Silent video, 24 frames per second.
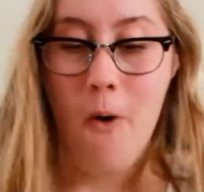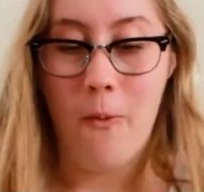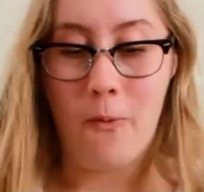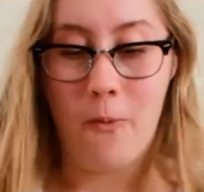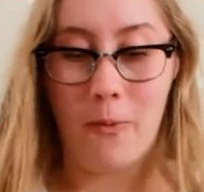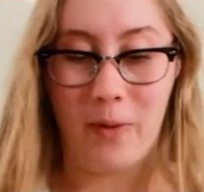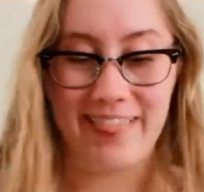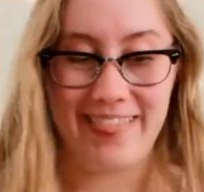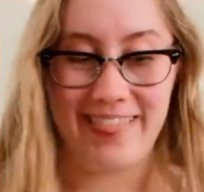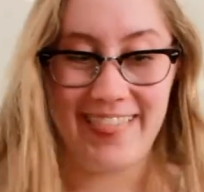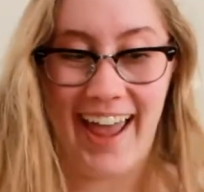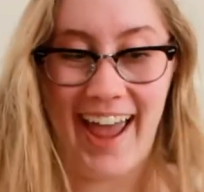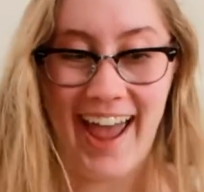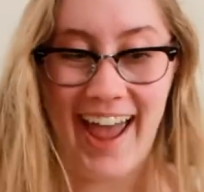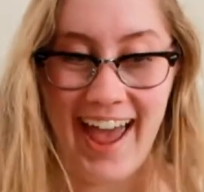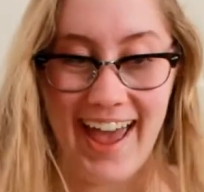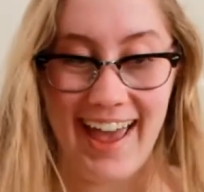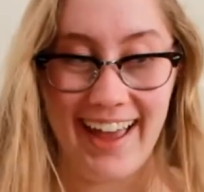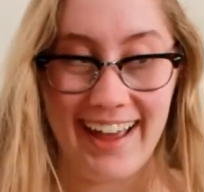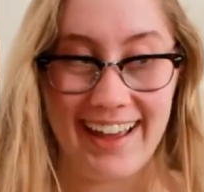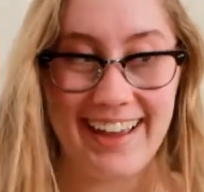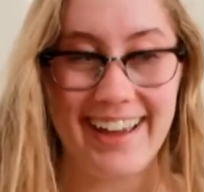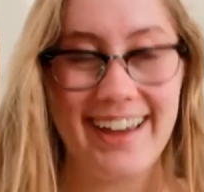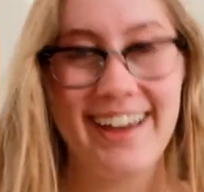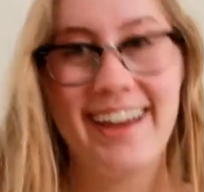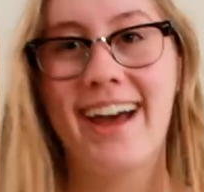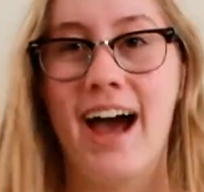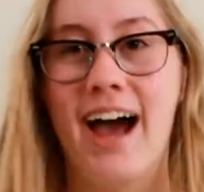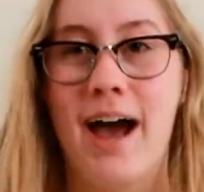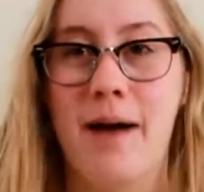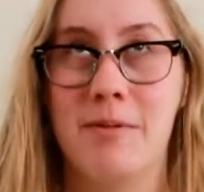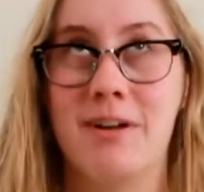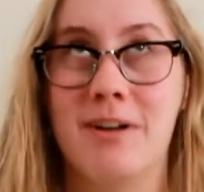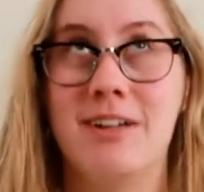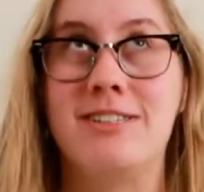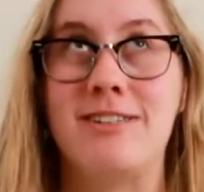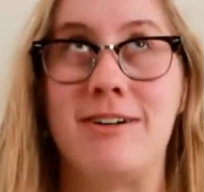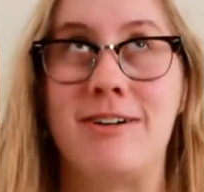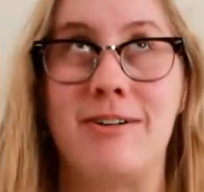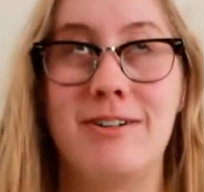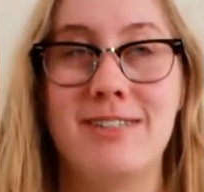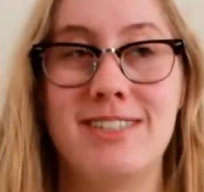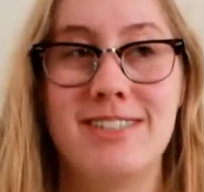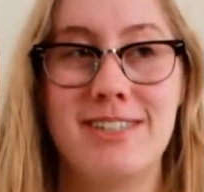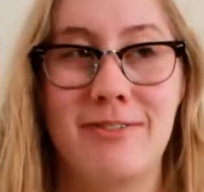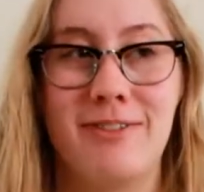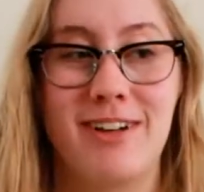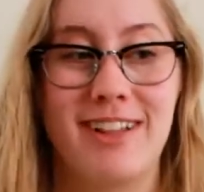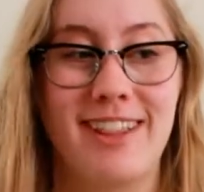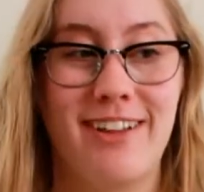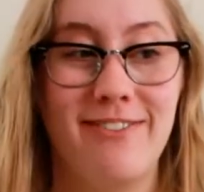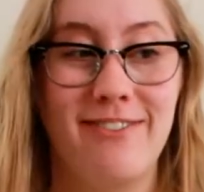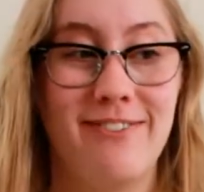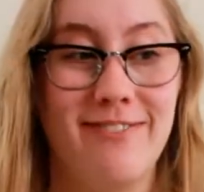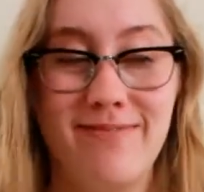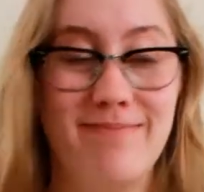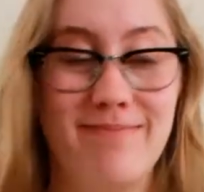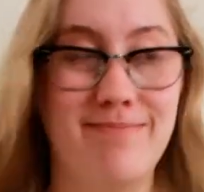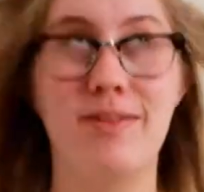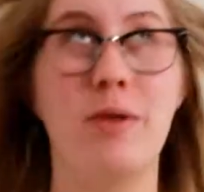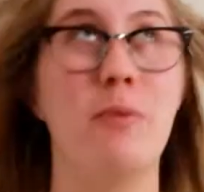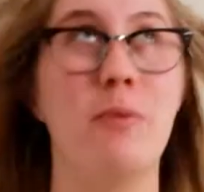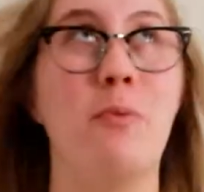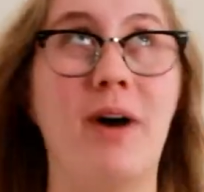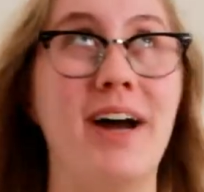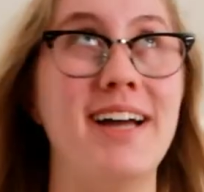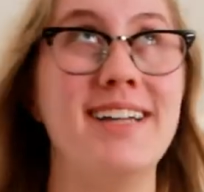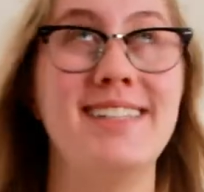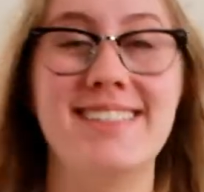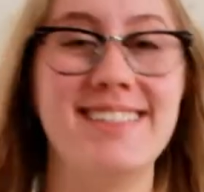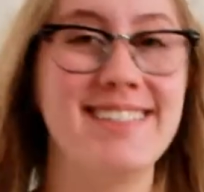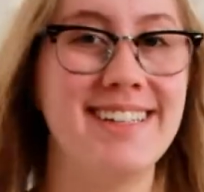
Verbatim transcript: What the heck? I'm an adult, what the, what?